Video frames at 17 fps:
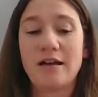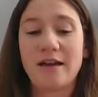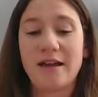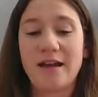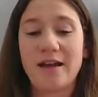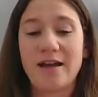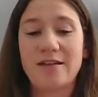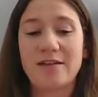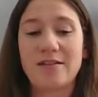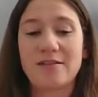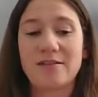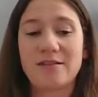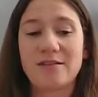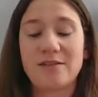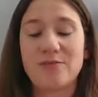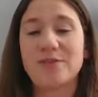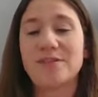And
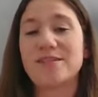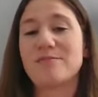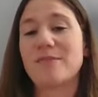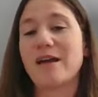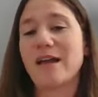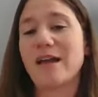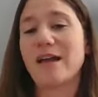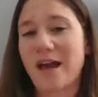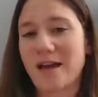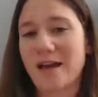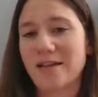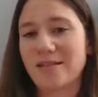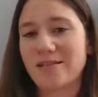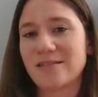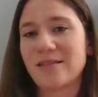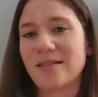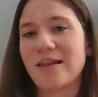it was in my
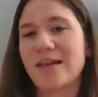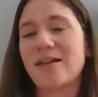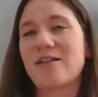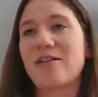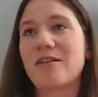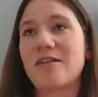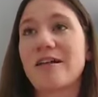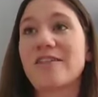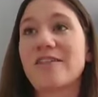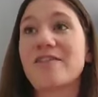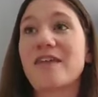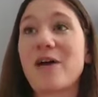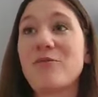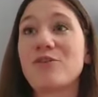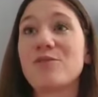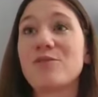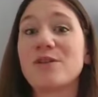head to like
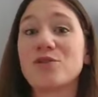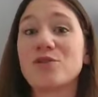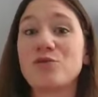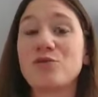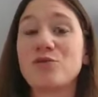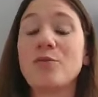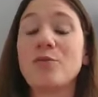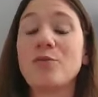that would have been cool.